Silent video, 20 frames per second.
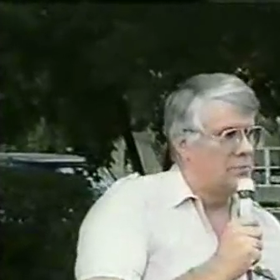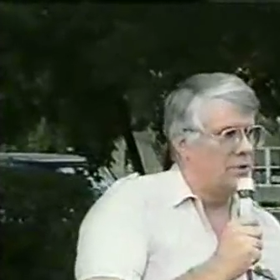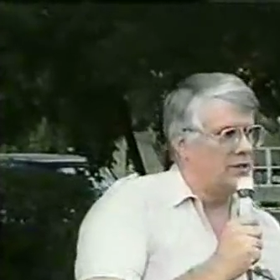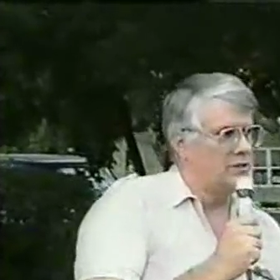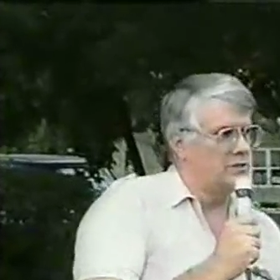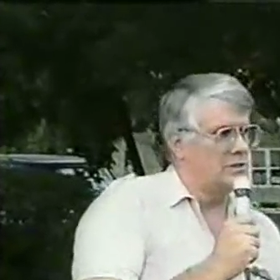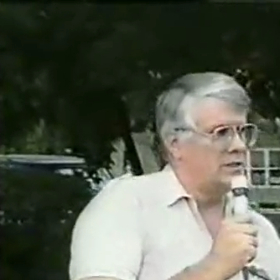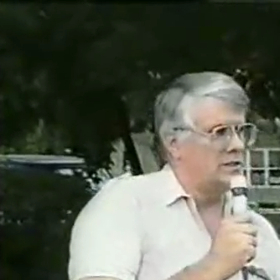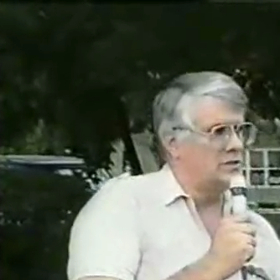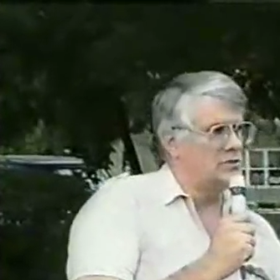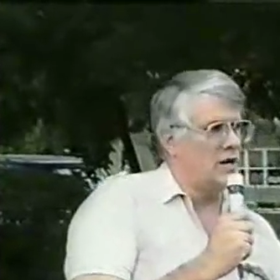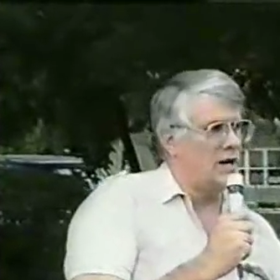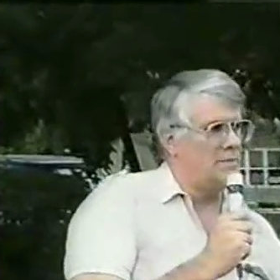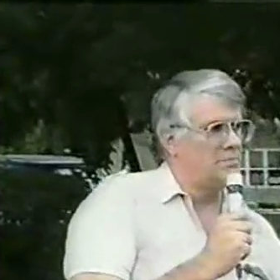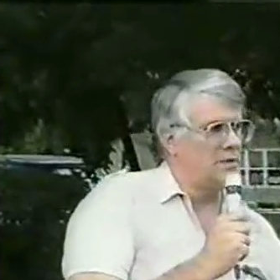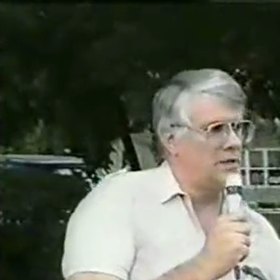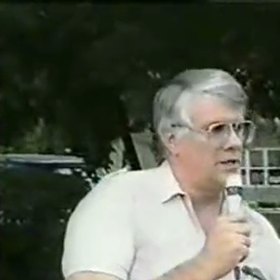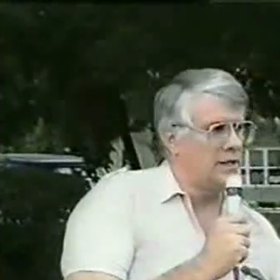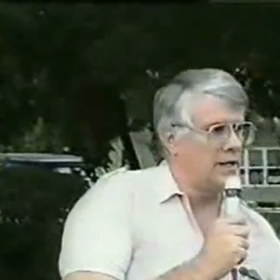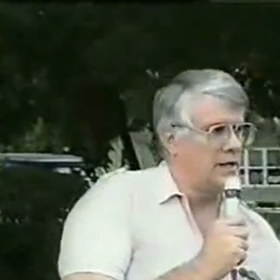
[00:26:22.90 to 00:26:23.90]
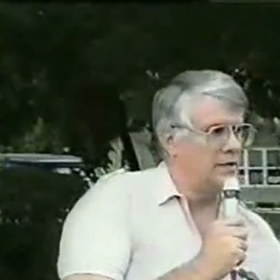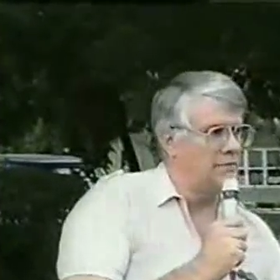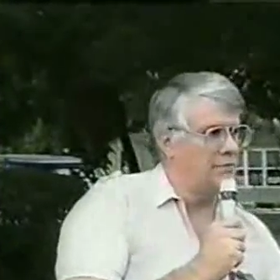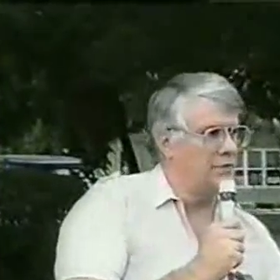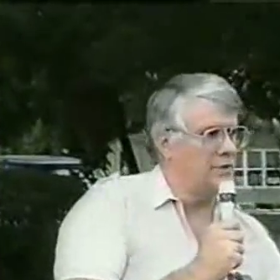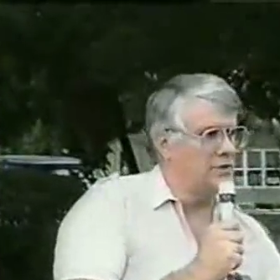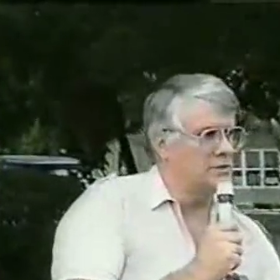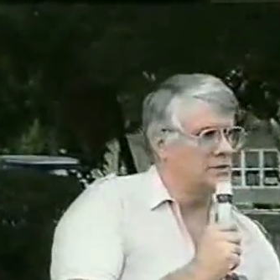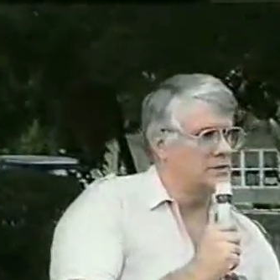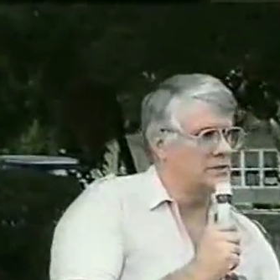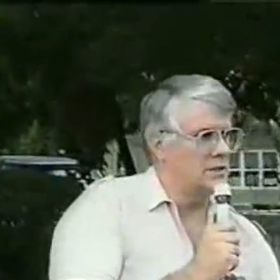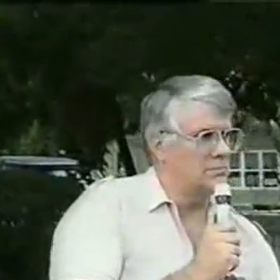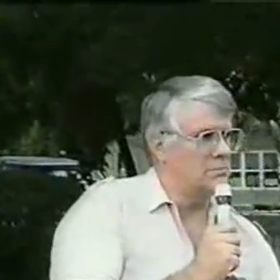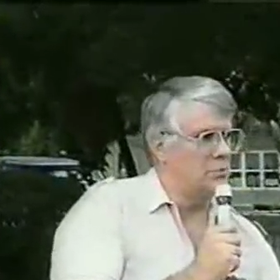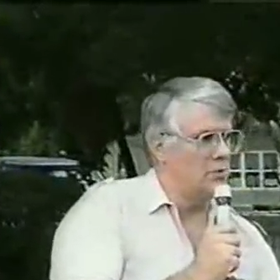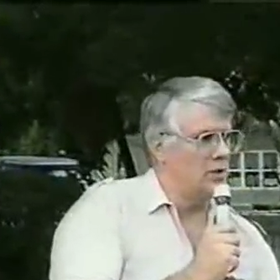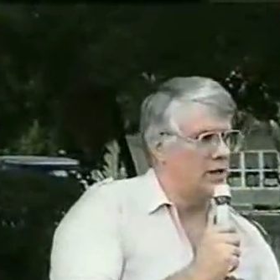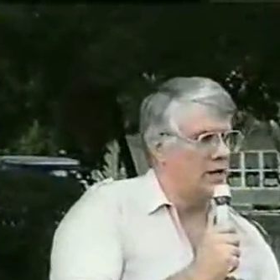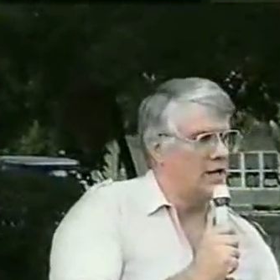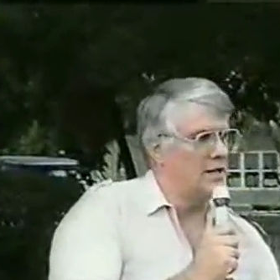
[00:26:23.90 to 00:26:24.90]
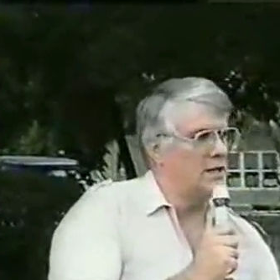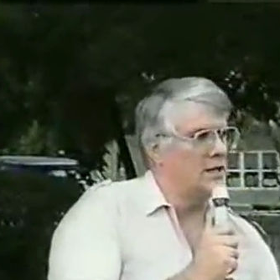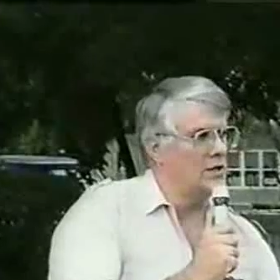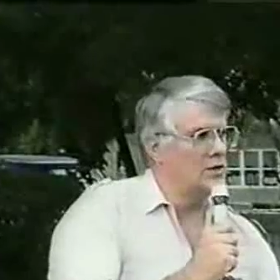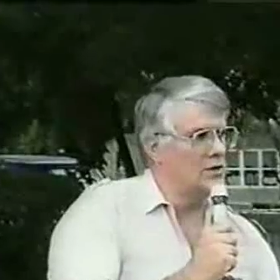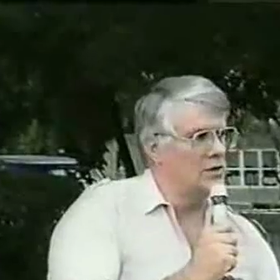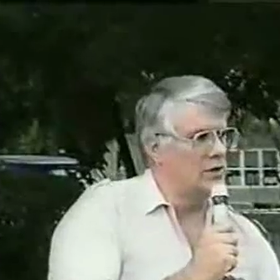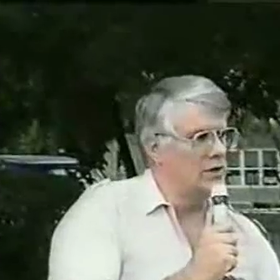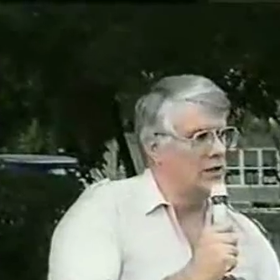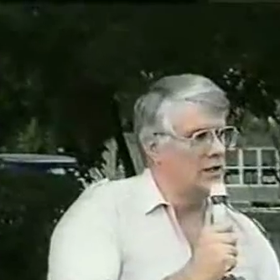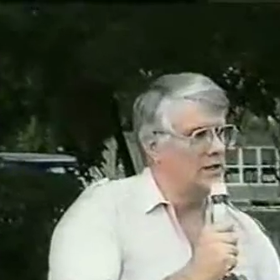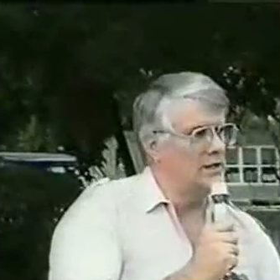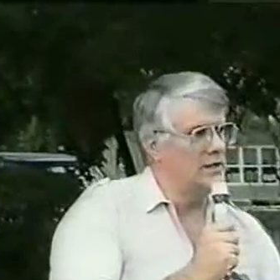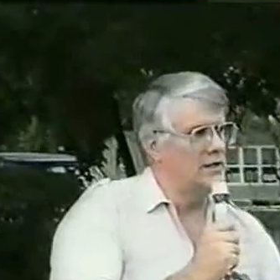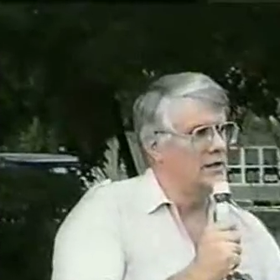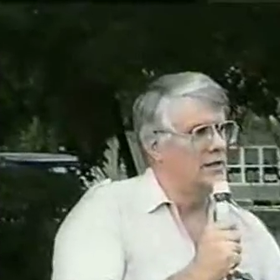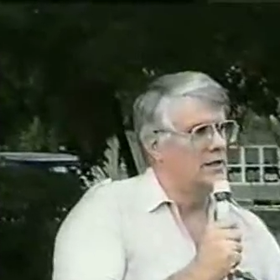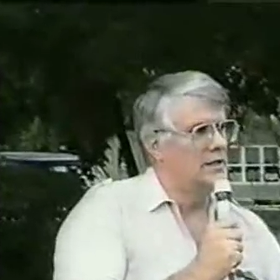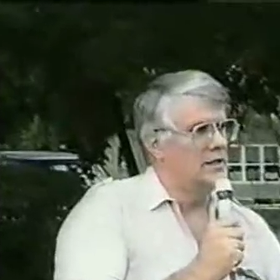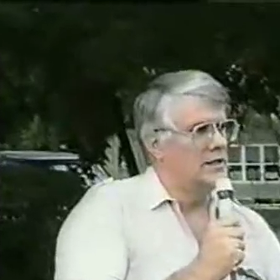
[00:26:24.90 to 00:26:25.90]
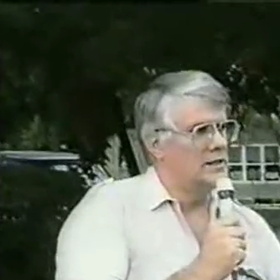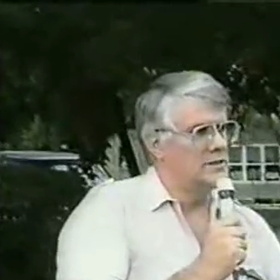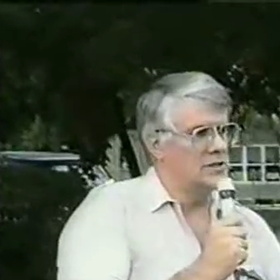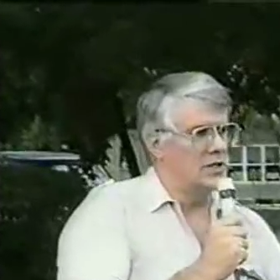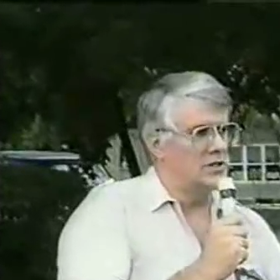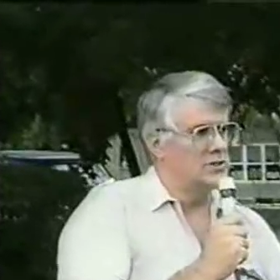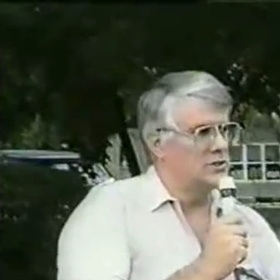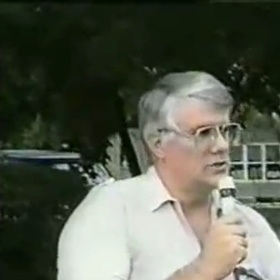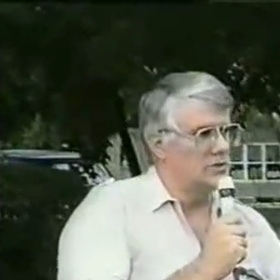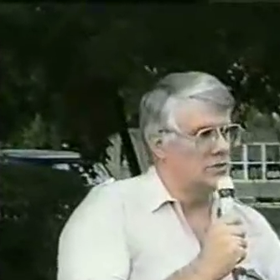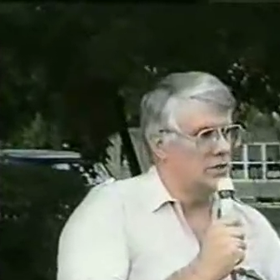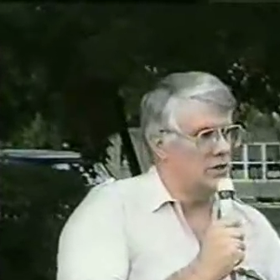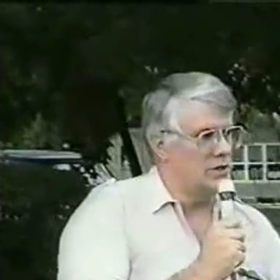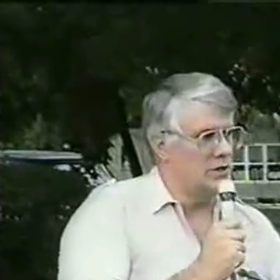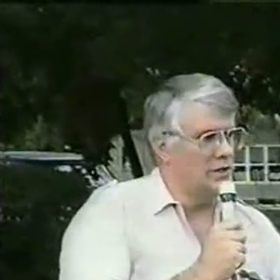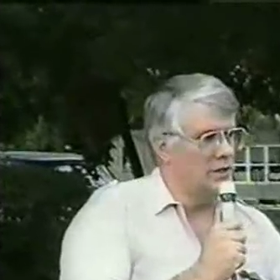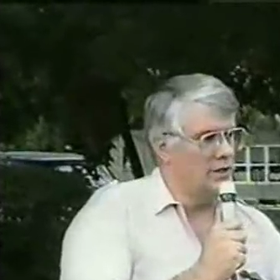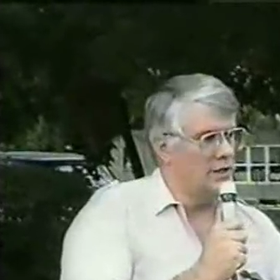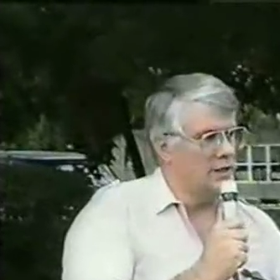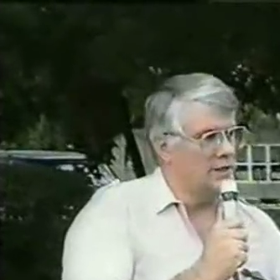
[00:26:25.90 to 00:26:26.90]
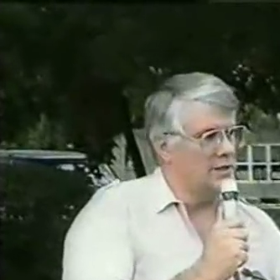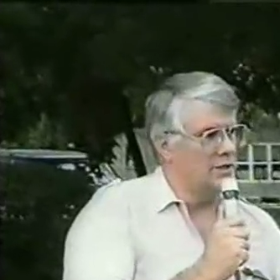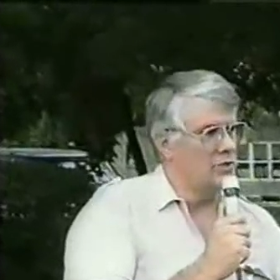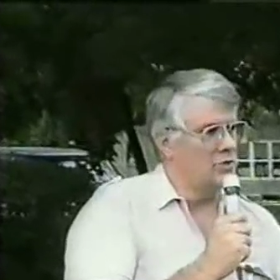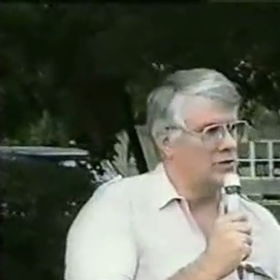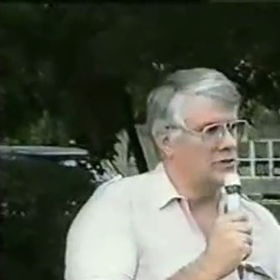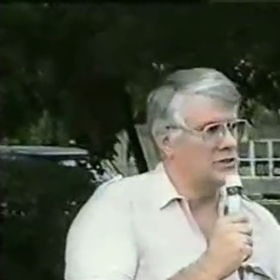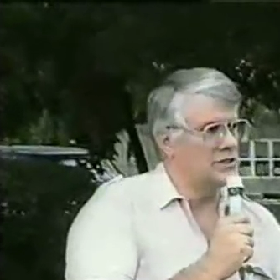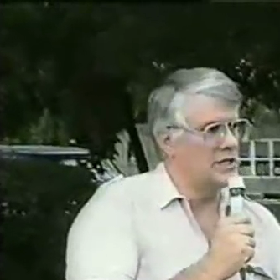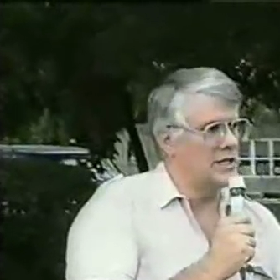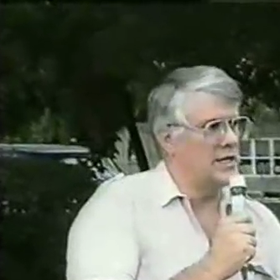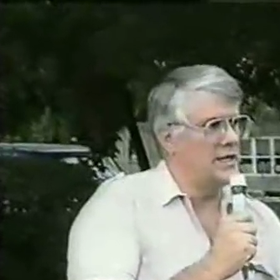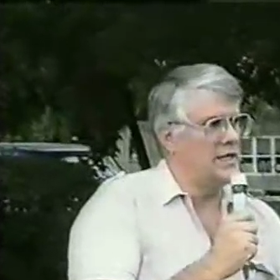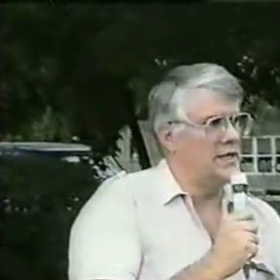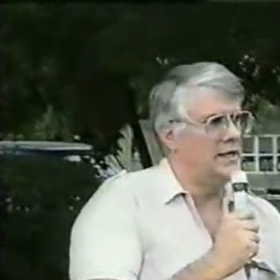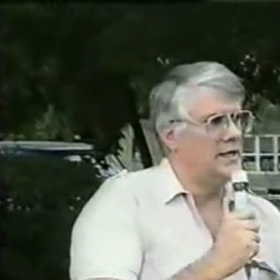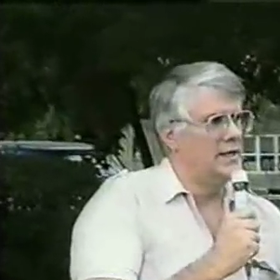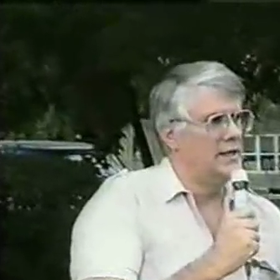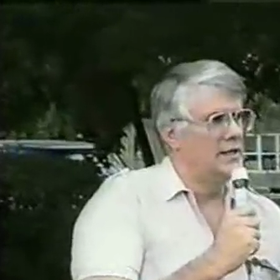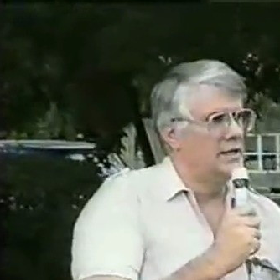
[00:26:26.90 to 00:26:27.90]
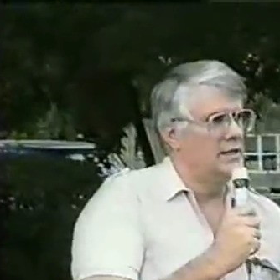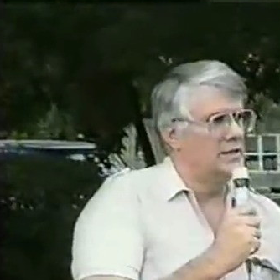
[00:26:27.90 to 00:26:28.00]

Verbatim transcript: pressure that dropped in the airfields, as I pointed out a little earlier, is also occurring in the North Sea.